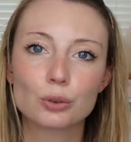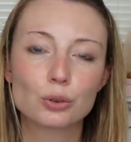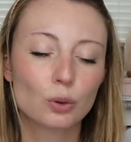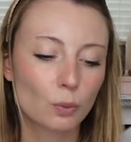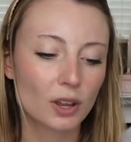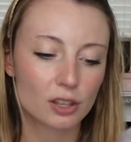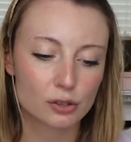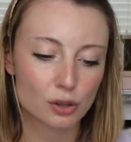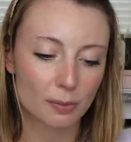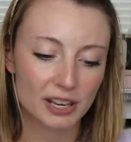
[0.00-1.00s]
You can wear this
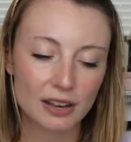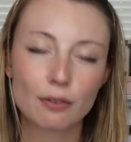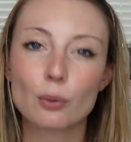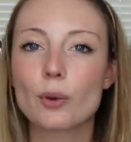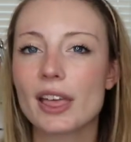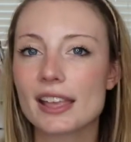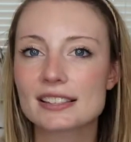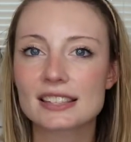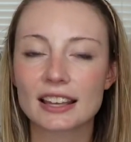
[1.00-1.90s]
so many different ways.